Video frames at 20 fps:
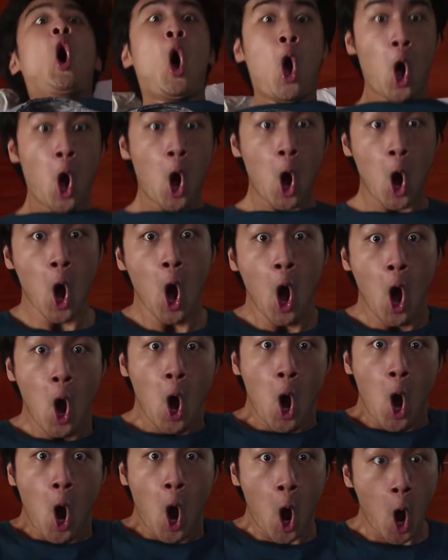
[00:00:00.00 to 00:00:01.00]
I'm
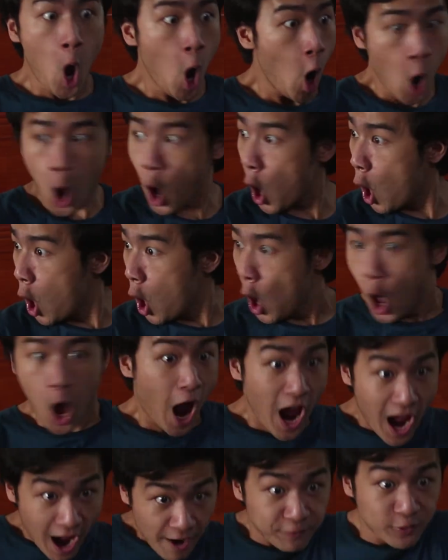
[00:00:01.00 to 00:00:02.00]
sure we've all
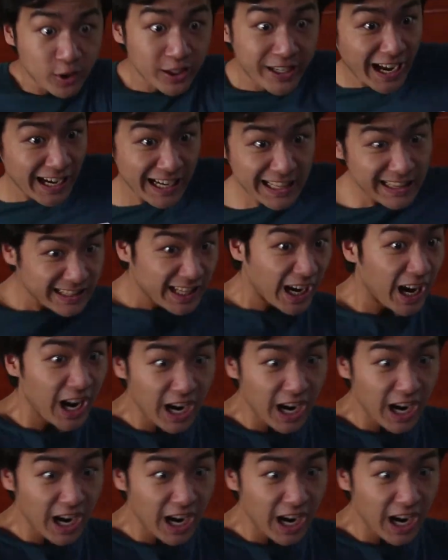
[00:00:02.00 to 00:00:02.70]
summoned the will to cram